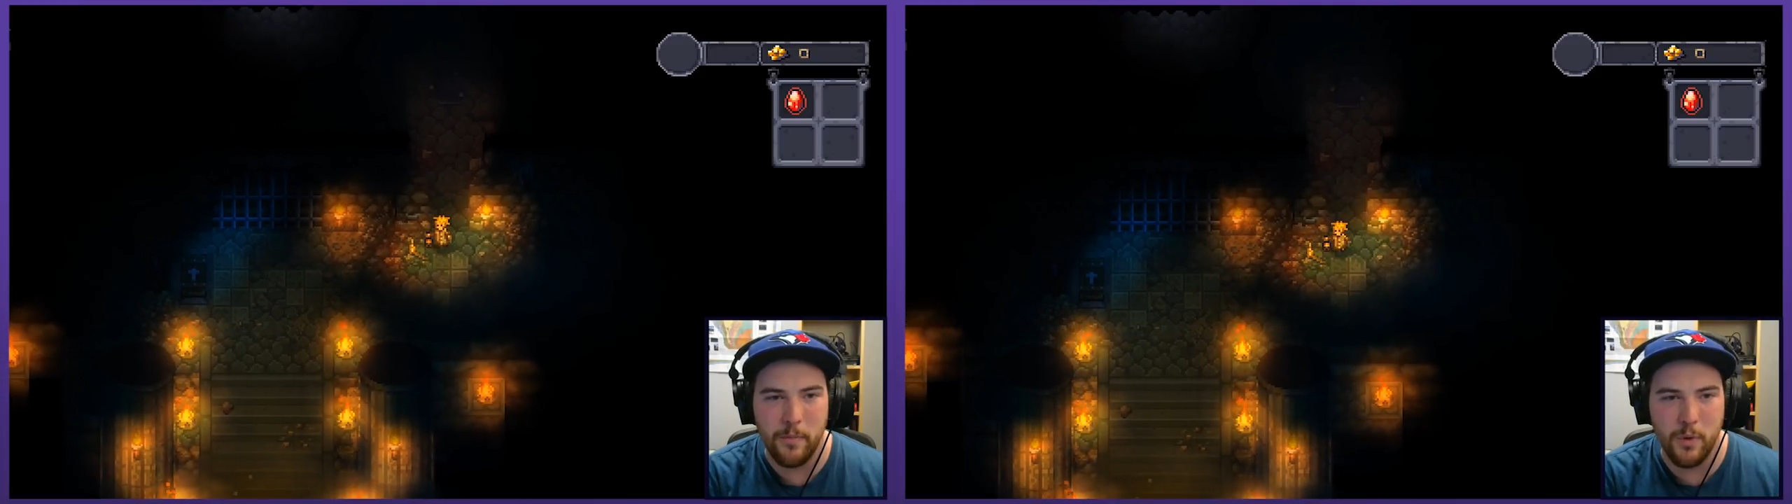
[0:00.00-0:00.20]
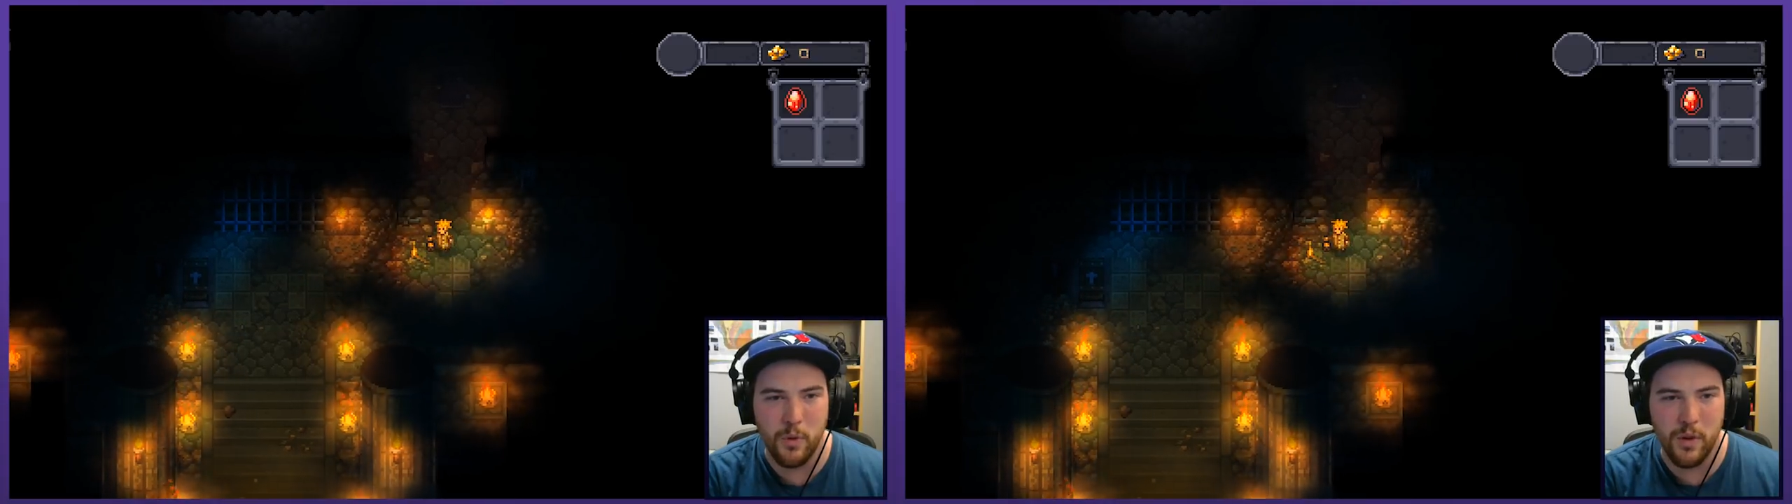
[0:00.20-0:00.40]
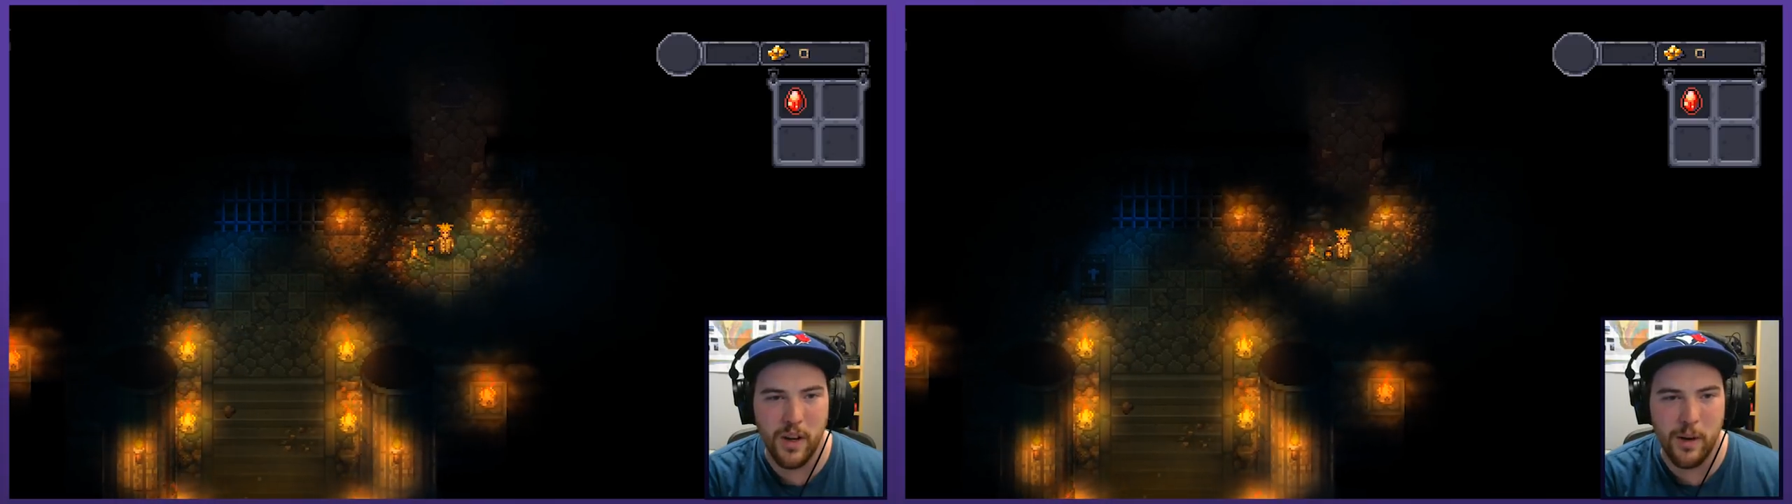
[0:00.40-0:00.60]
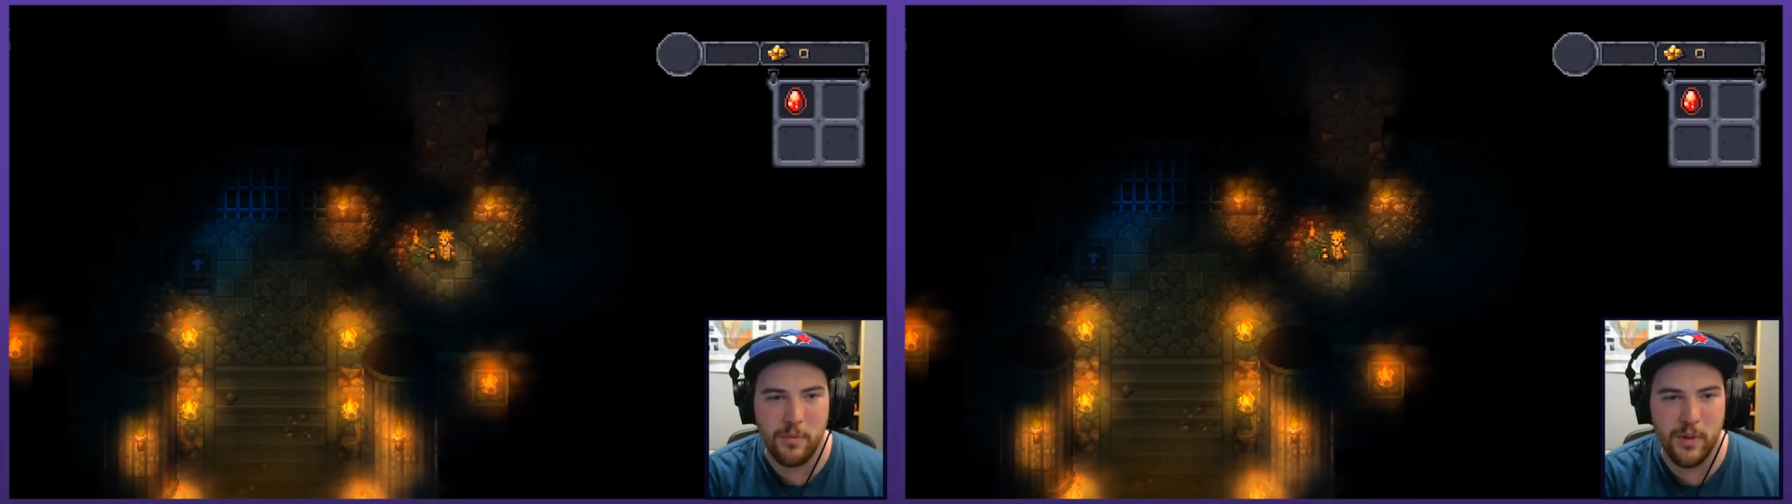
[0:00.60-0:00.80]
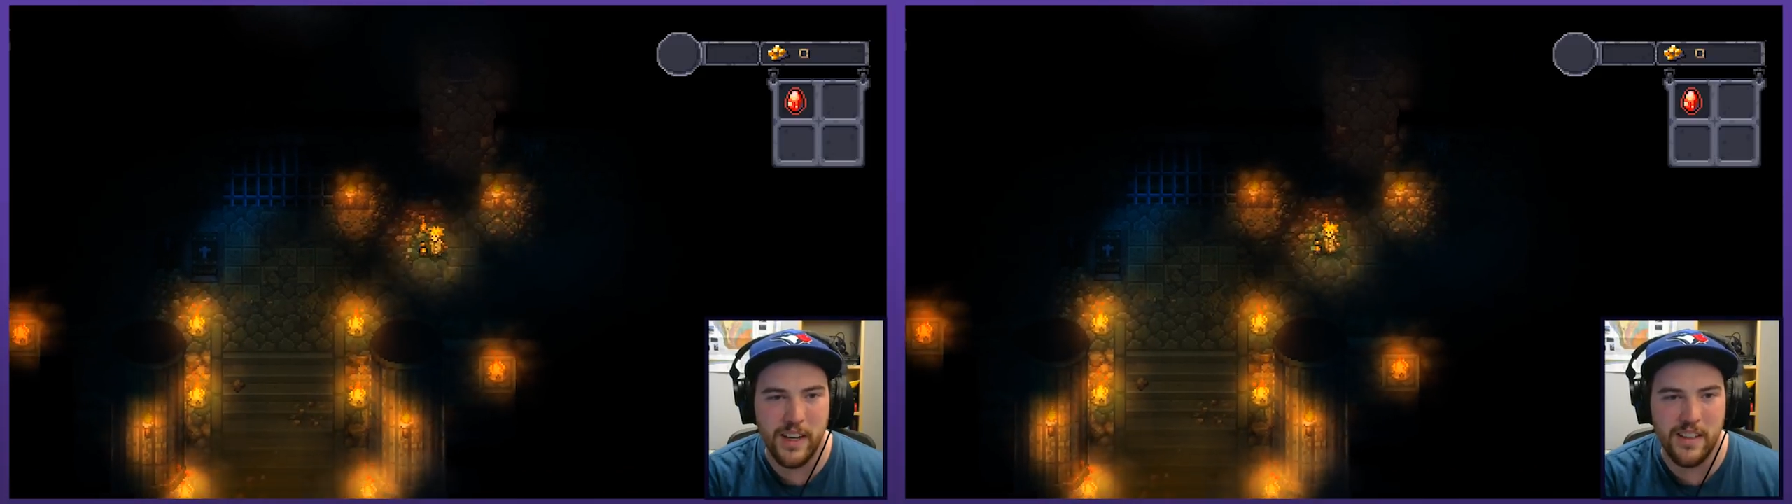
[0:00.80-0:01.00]
Do we want to
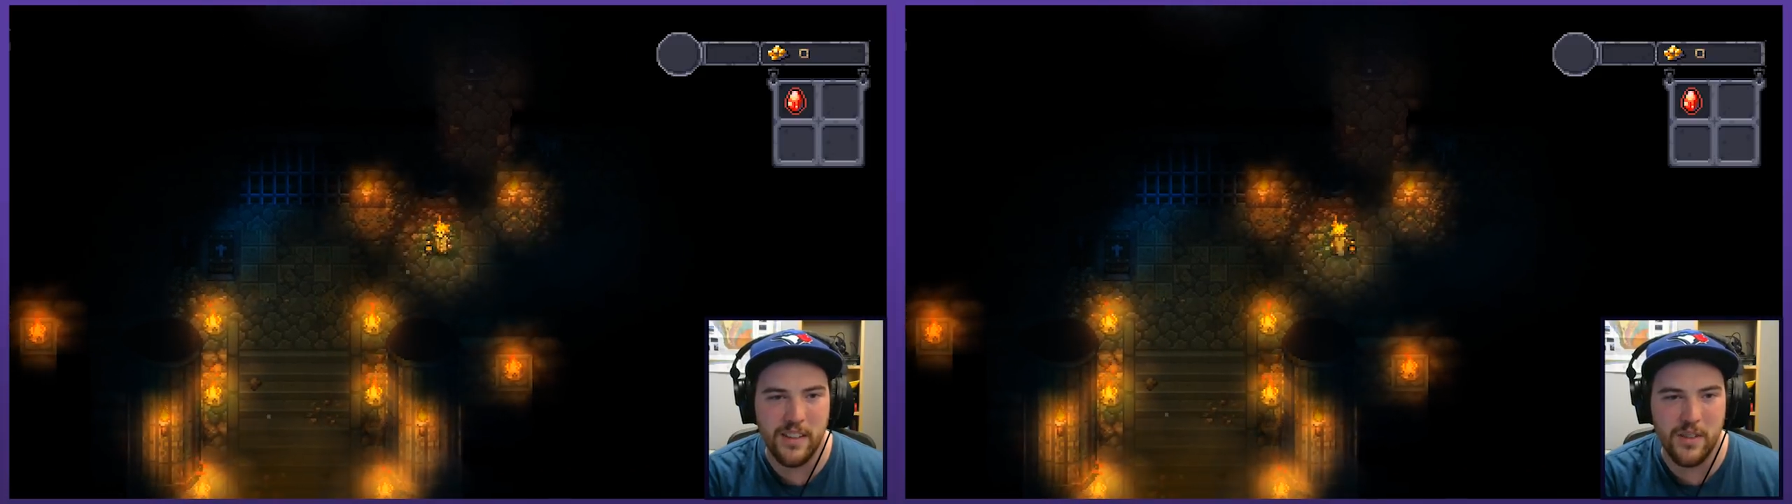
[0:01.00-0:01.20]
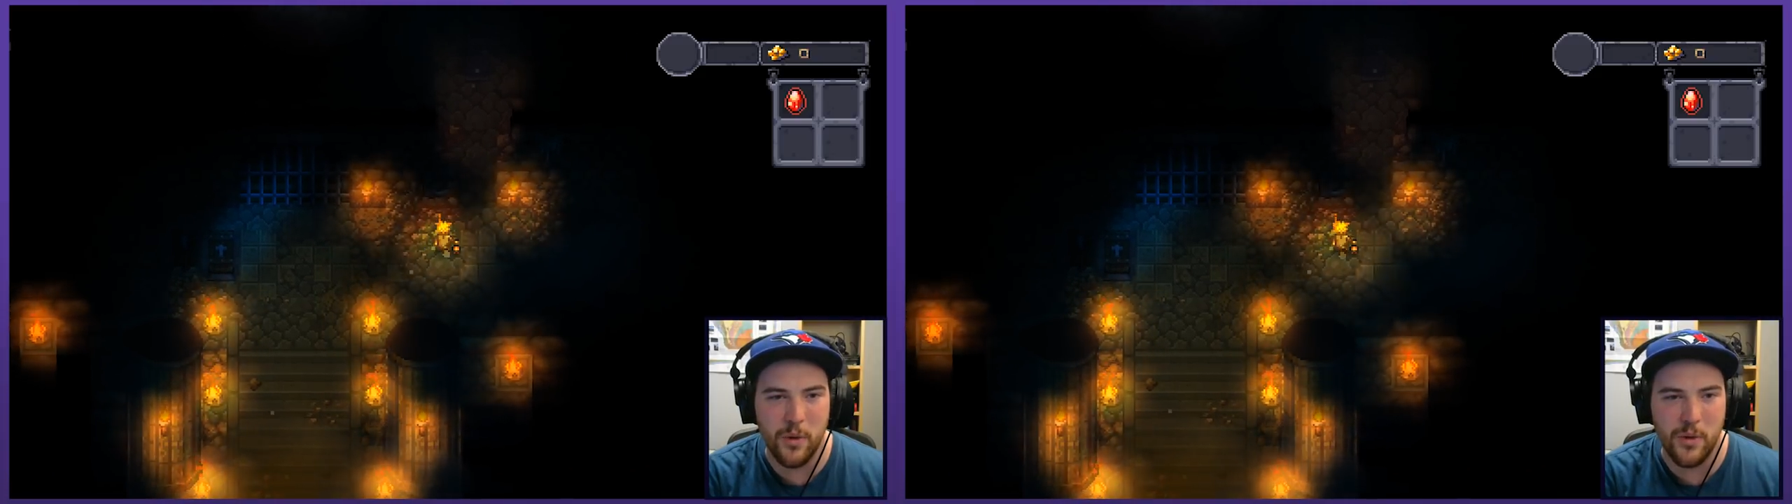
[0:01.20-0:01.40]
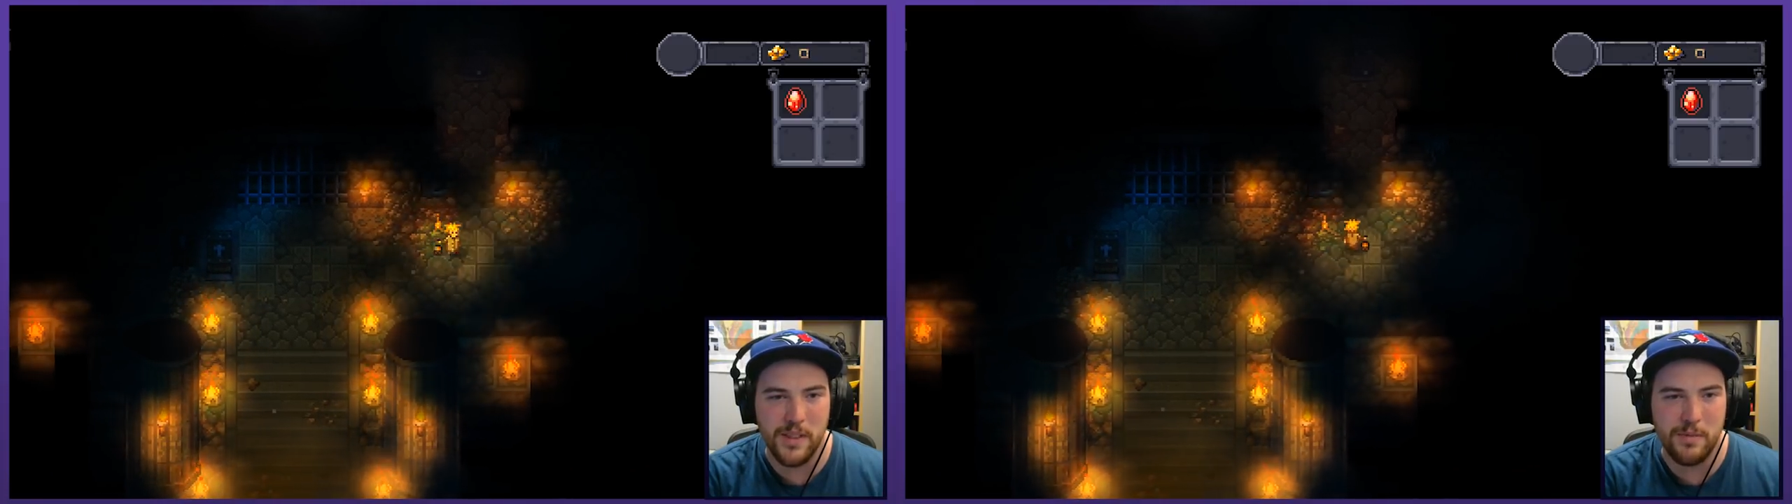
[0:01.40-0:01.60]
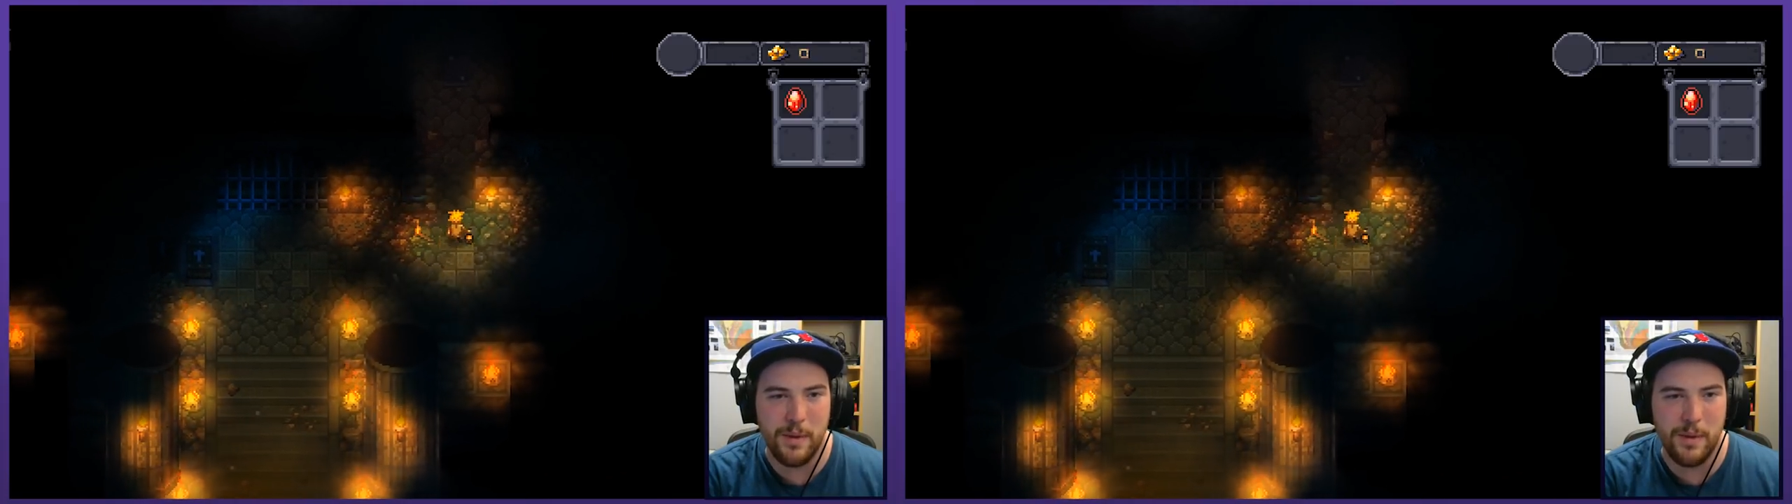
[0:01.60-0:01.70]
upgrade to the torch?